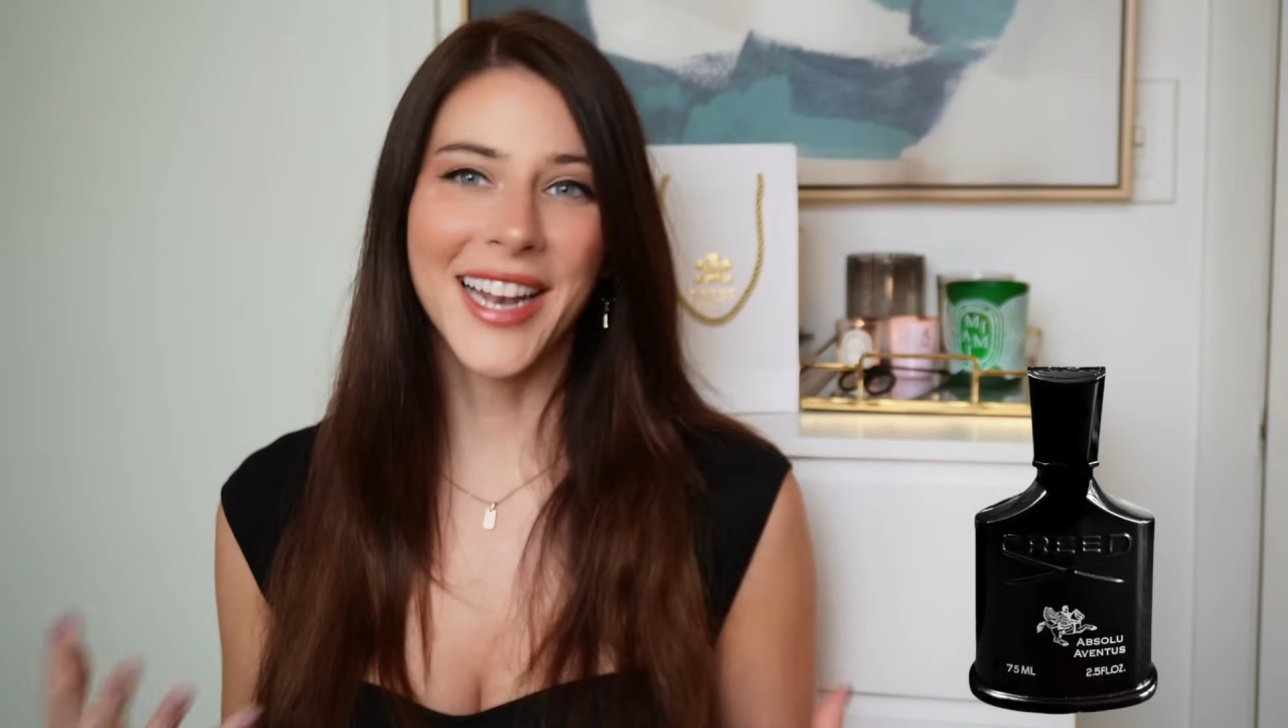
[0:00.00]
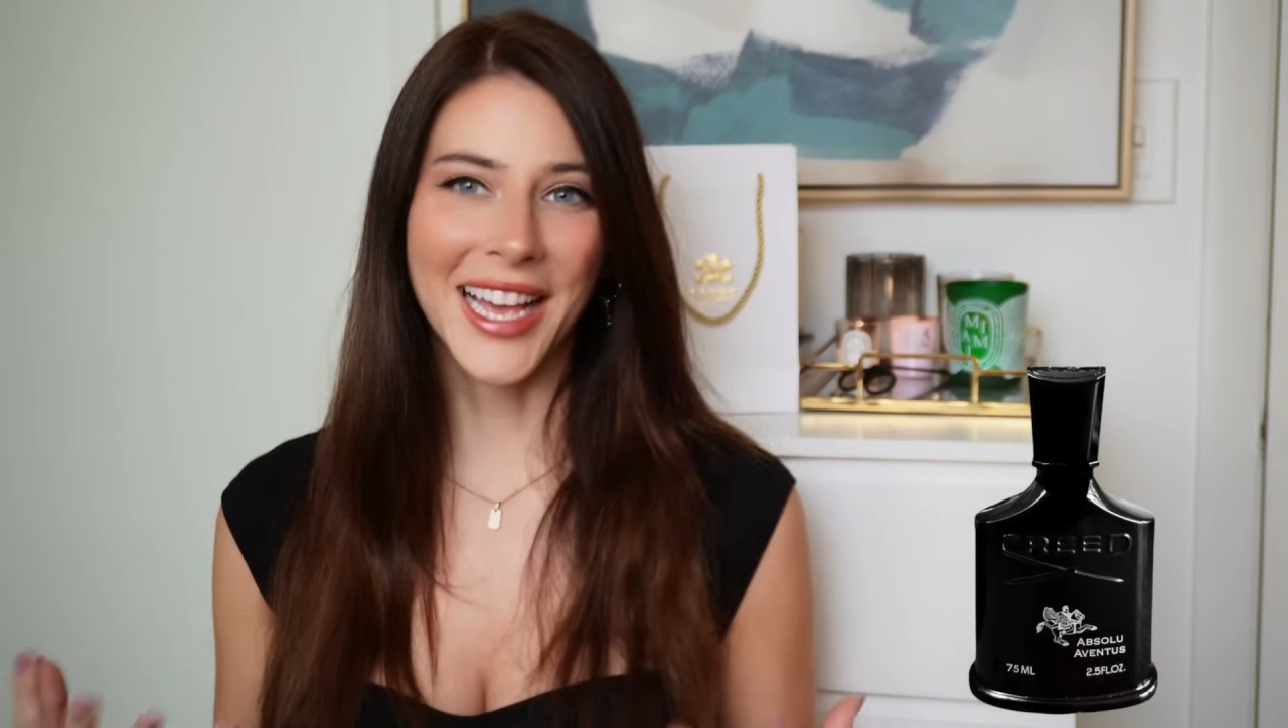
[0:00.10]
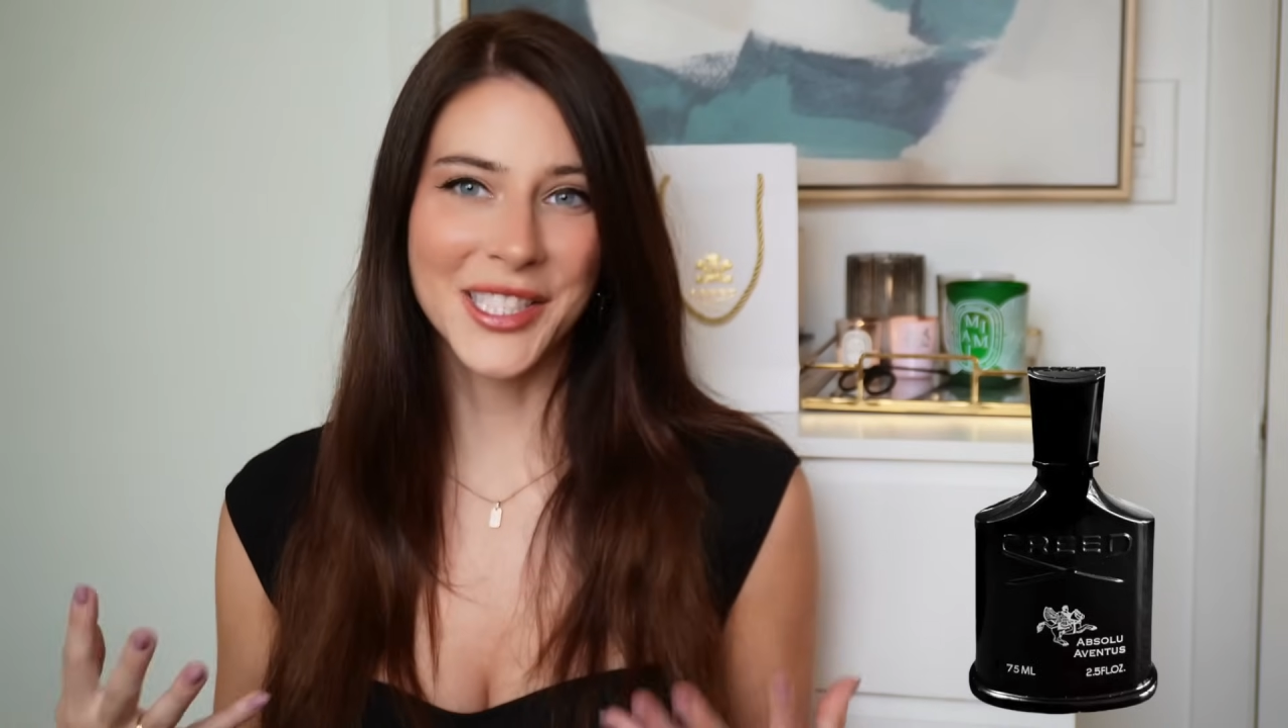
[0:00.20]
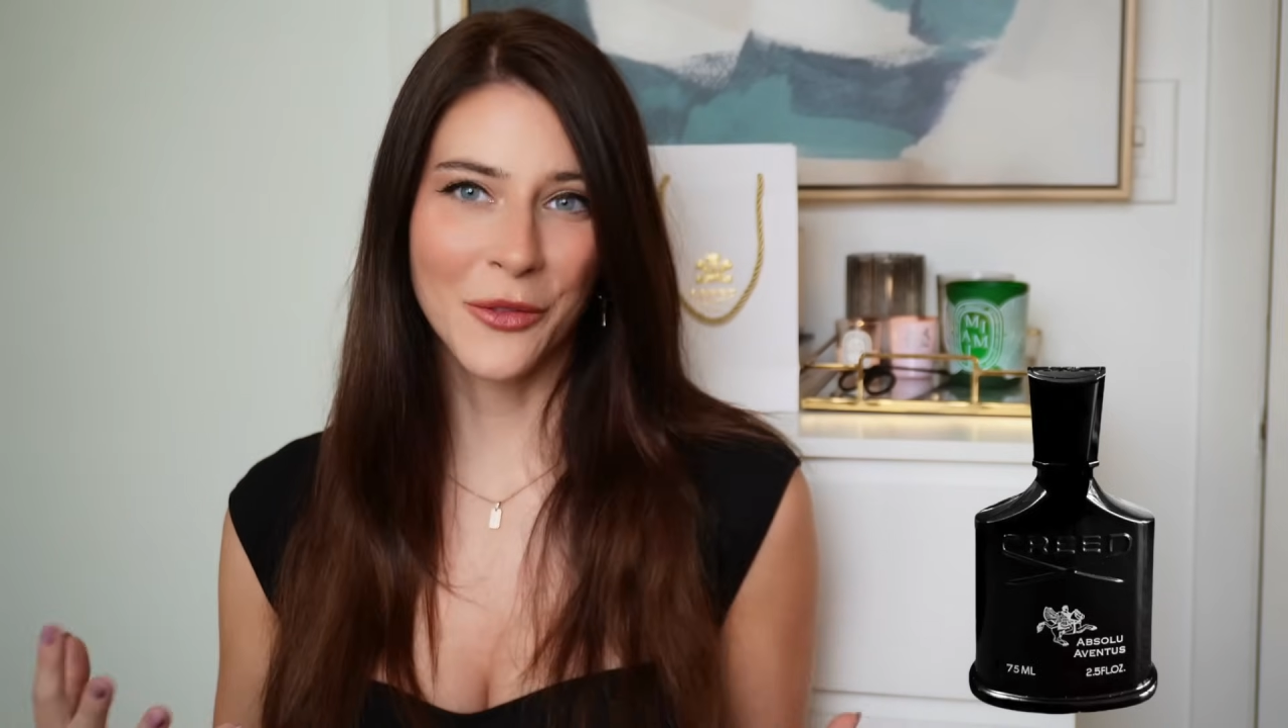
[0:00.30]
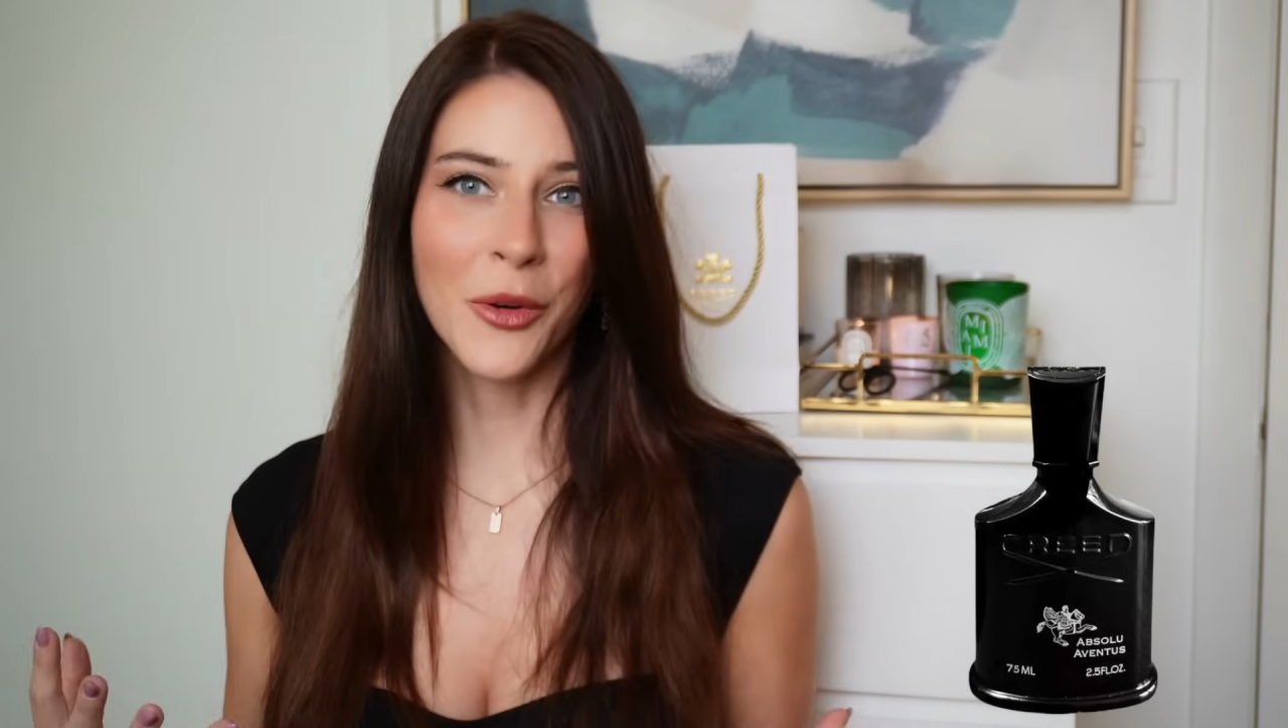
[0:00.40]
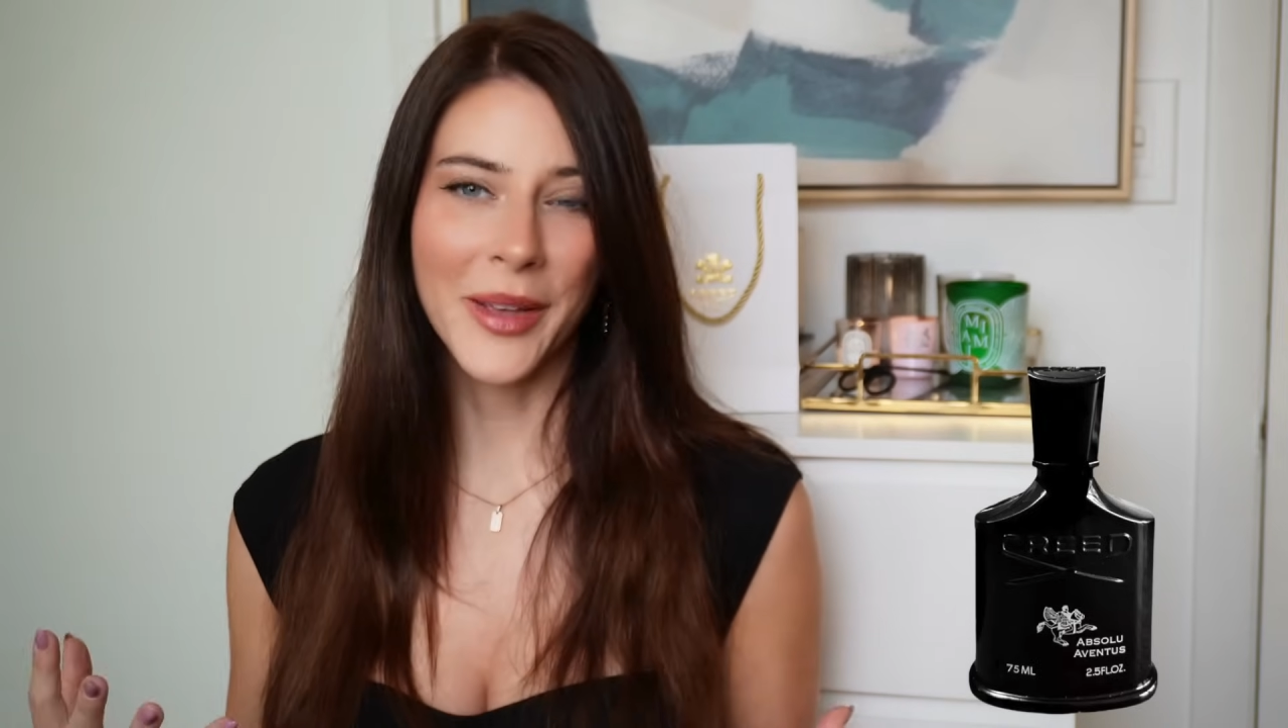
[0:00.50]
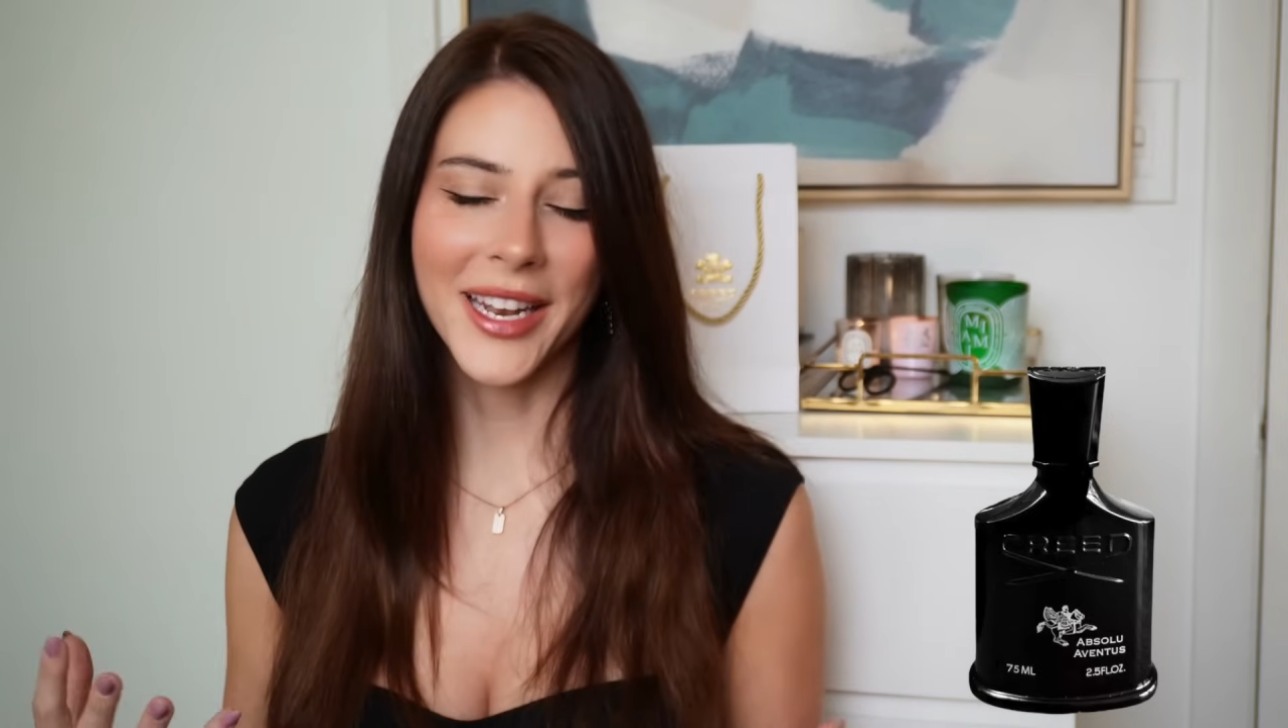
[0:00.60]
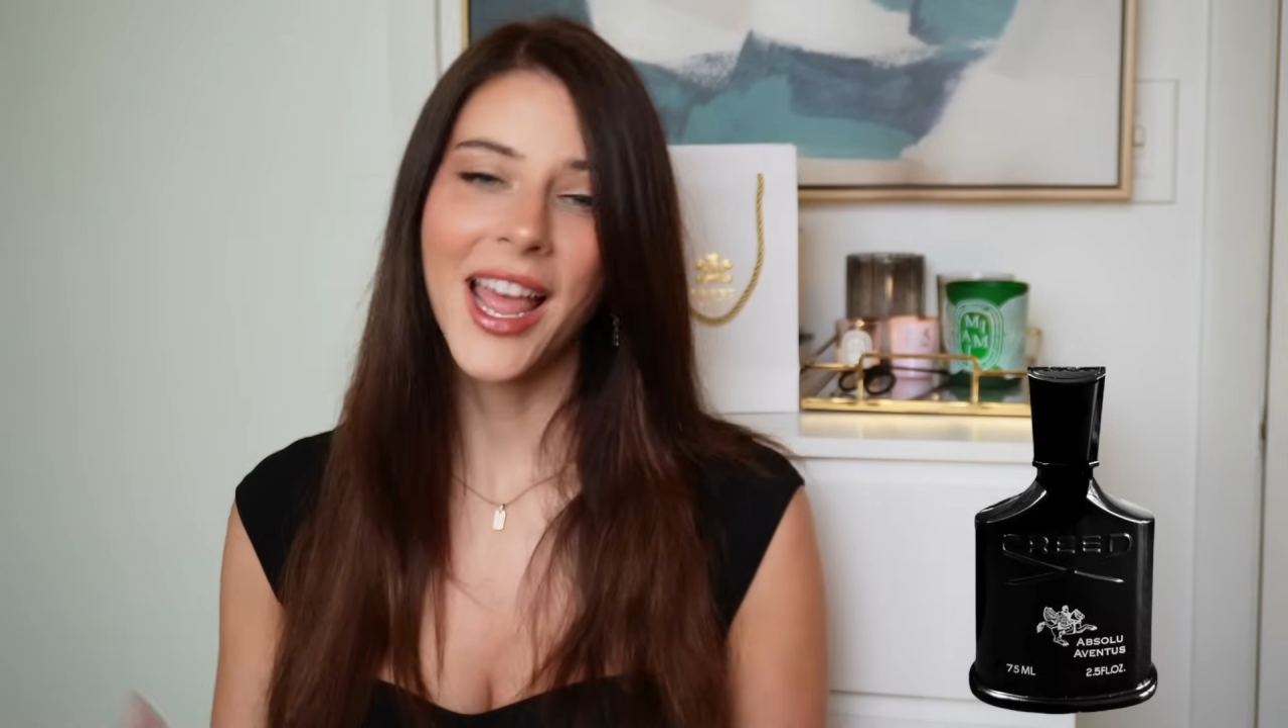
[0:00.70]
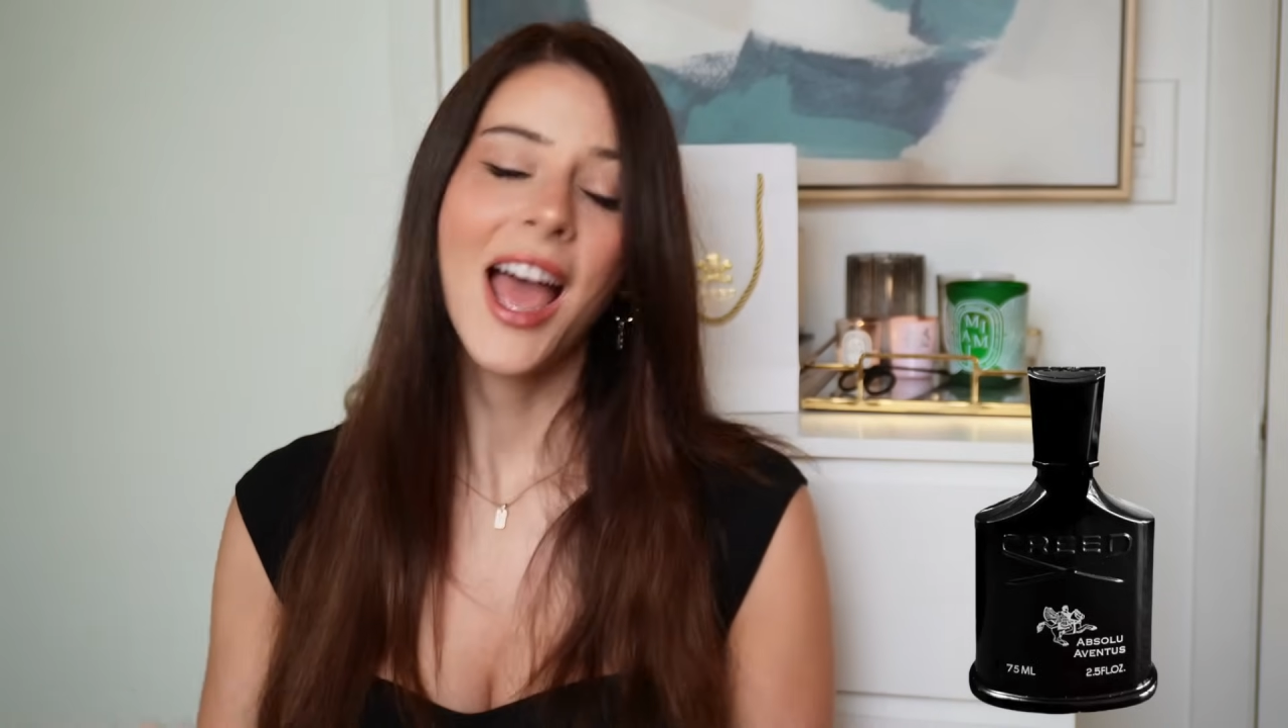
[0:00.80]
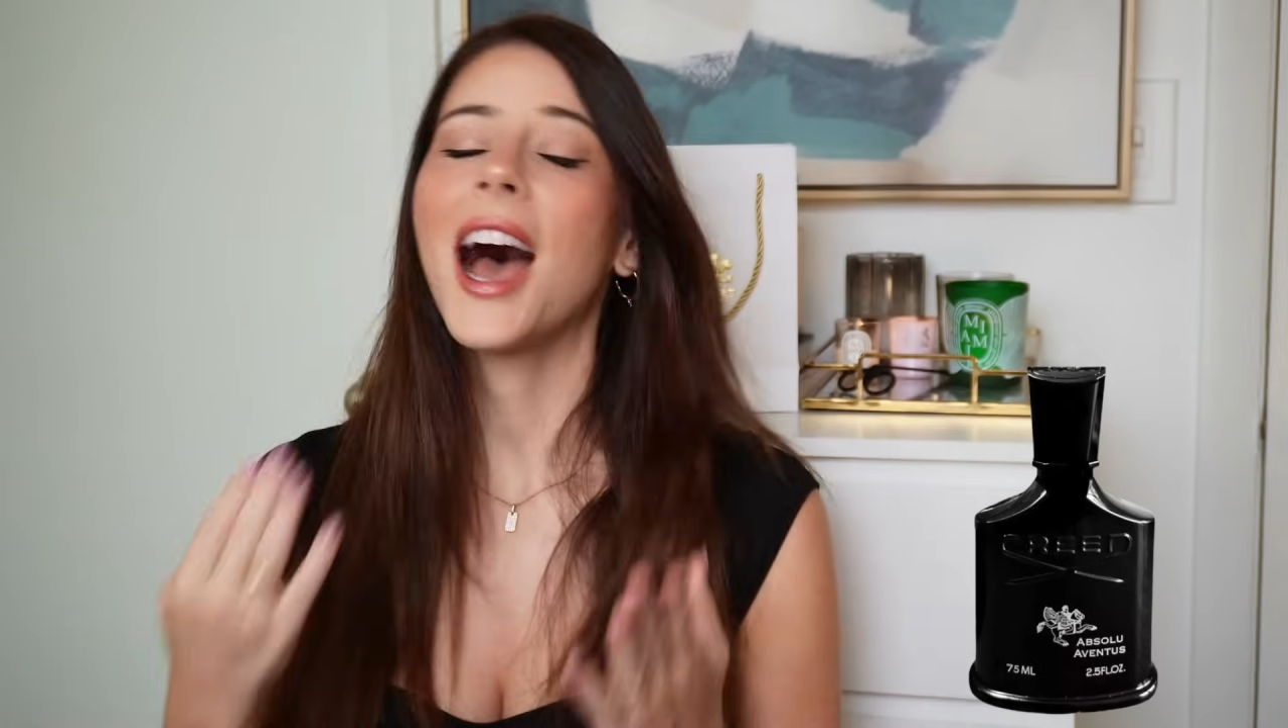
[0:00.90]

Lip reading: as a woman,